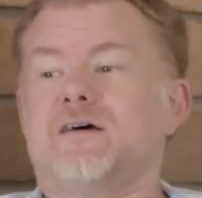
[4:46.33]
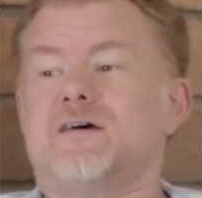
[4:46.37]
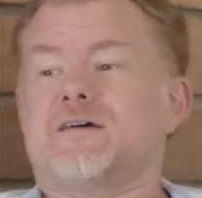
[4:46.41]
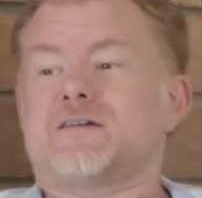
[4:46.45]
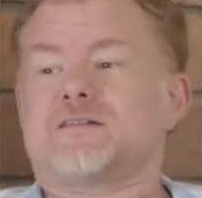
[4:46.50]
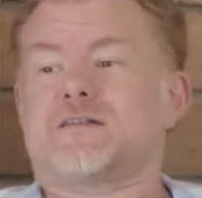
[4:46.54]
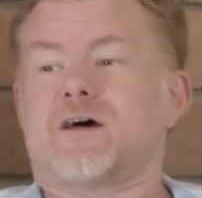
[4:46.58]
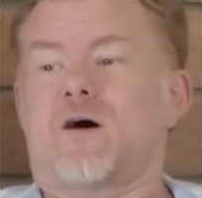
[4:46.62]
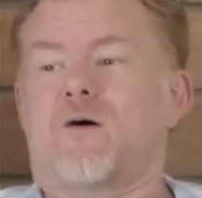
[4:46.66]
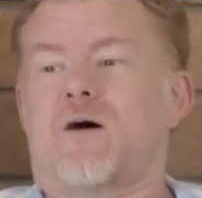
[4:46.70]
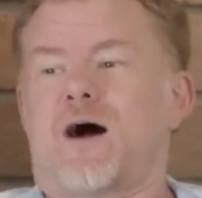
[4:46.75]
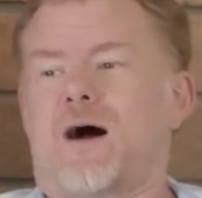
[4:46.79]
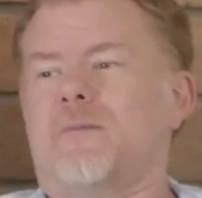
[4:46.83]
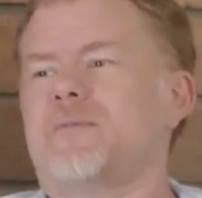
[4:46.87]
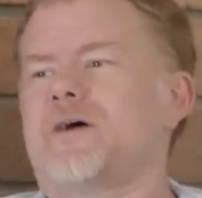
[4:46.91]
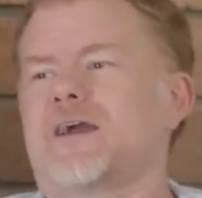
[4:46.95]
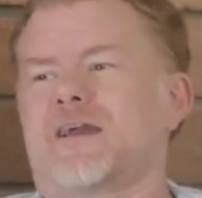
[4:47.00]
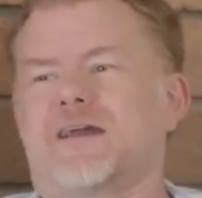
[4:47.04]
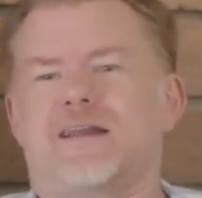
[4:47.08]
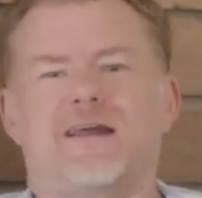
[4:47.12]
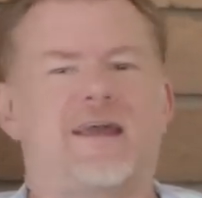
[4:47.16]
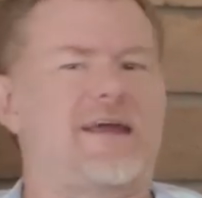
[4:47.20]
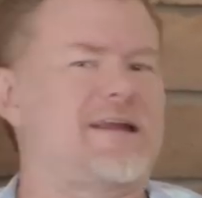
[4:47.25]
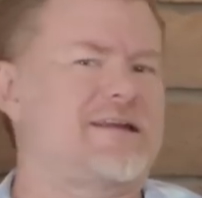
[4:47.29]
So I'm not
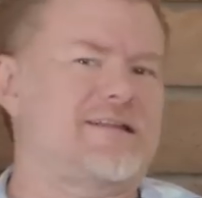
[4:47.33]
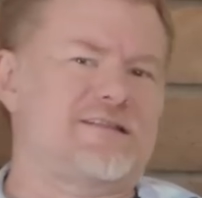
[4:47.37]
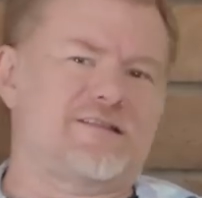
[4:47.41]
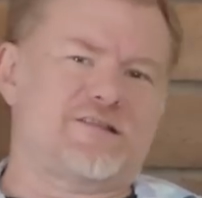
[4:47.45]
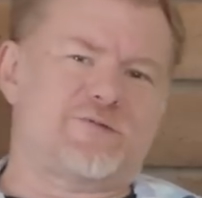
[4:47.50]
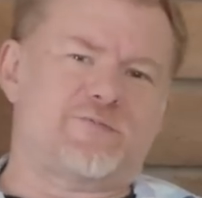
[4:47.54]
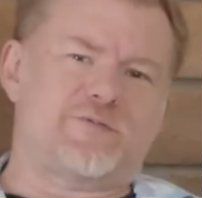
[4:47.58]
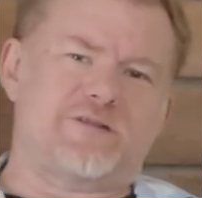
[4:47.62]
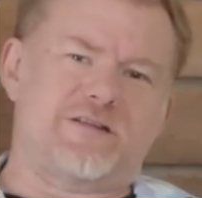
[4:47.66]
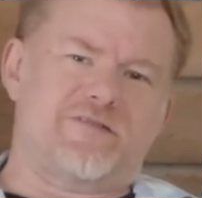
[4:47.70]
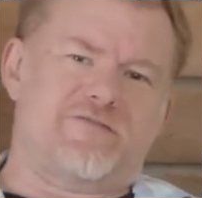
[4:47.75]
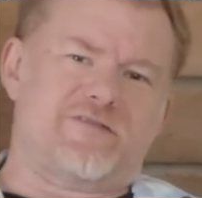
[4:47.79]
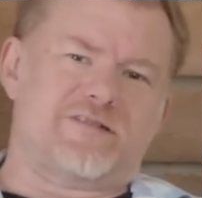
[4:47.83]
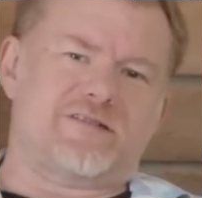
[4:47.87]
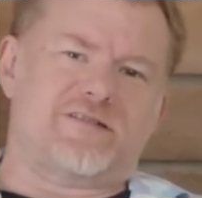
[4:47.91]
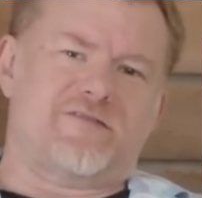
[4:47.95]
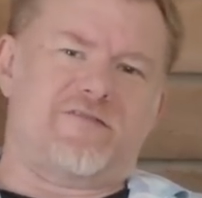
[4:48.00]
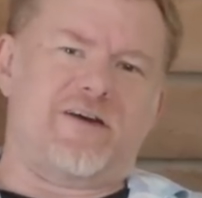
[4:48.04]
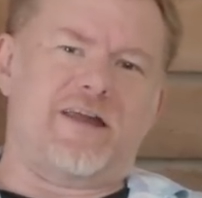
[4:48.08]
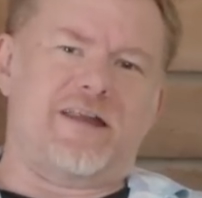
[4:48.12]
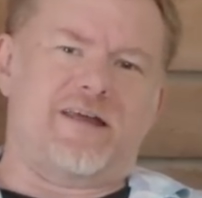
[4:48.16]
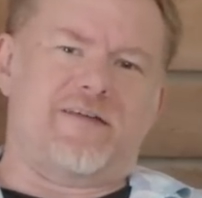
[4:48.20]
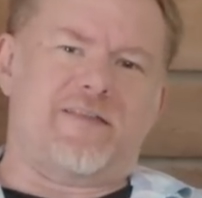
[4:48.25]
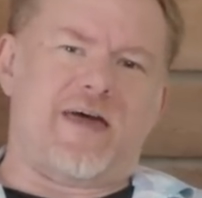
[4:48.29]
going to get into the specifics
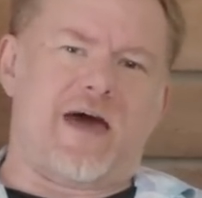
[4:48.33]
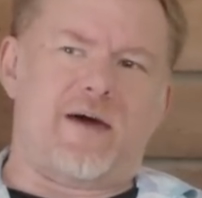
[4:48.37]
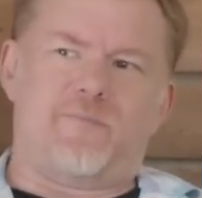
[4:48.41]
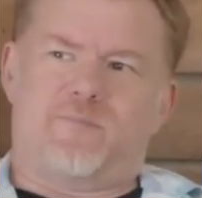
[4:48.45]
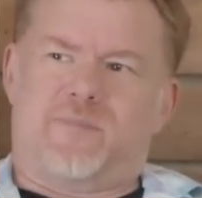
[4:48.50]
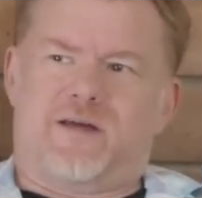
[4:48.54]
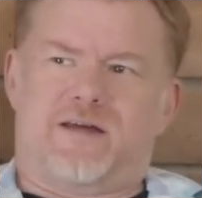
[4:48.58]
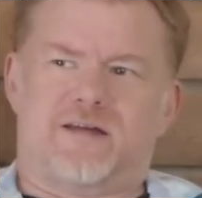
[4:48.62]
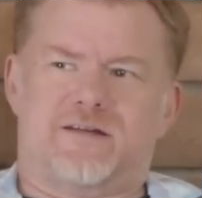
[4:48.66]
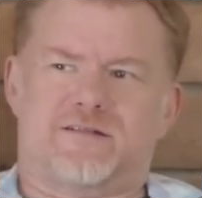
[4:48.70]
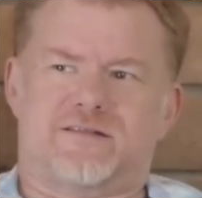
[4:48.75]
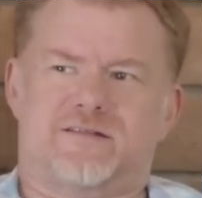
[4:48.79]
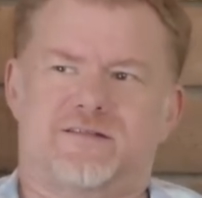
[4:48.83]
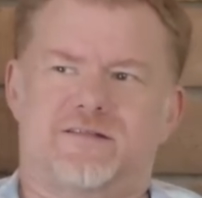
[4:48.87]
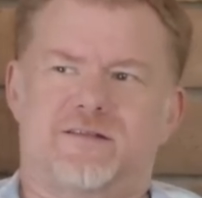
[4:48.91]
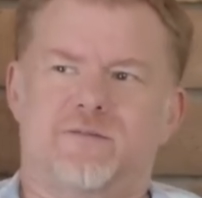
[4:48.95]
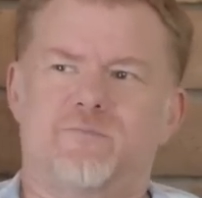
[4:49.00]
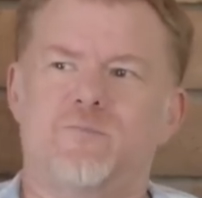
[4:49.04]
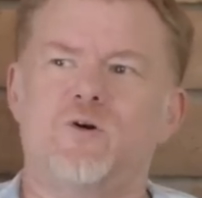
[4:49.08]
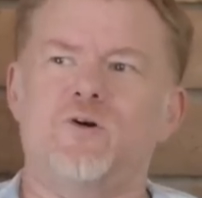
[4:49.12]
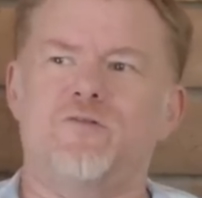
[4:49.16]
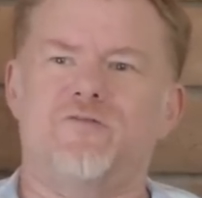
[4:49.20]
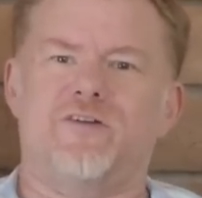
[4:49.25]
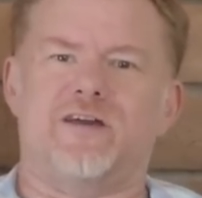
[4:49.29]
of any of that because the
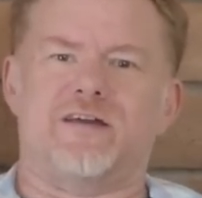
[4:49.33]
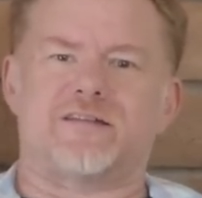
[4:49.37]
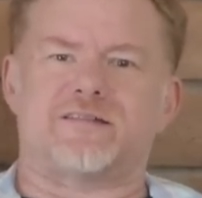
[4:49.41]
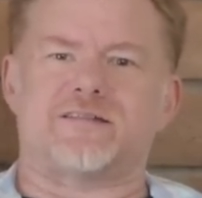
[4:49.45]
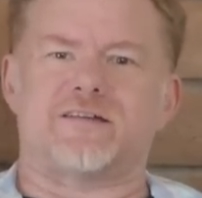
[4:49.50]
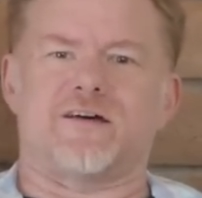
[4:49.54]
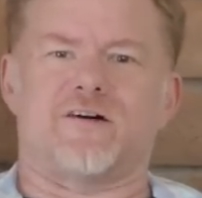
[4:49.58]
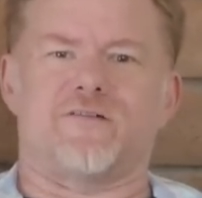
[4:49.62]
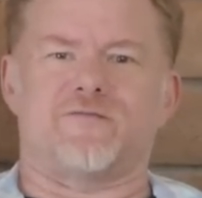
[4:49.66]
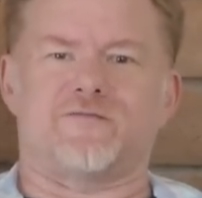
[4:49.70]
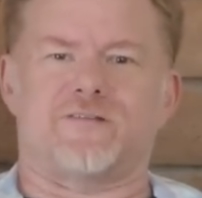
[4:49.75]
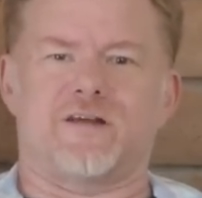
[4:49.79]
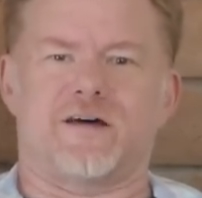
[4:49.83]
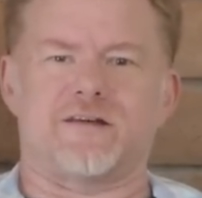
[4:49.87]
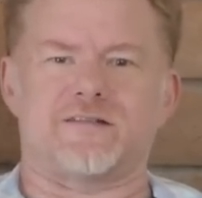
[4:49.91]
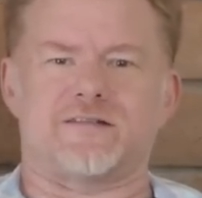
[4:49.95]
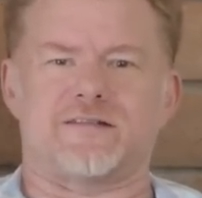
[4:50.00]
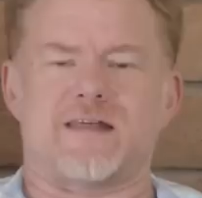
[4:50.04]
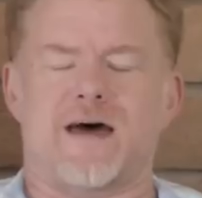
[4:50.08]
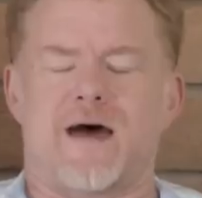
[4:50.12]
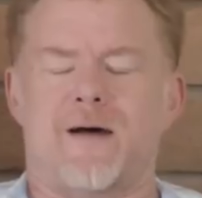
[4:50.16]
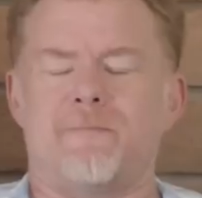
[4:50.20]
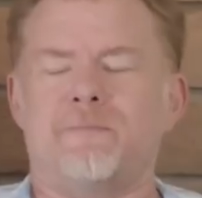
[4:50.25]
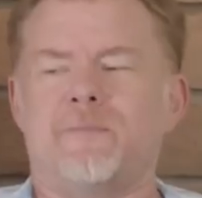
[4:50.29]
movie itself does
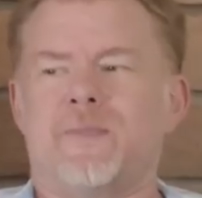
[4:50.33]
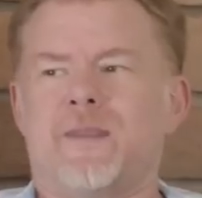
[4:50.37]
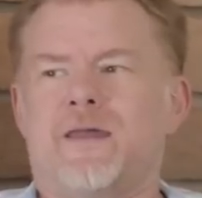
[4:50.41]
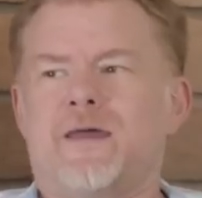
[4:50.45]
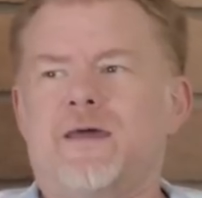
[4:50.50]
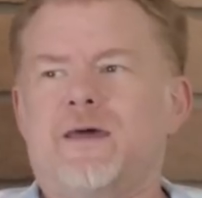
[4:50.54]
that.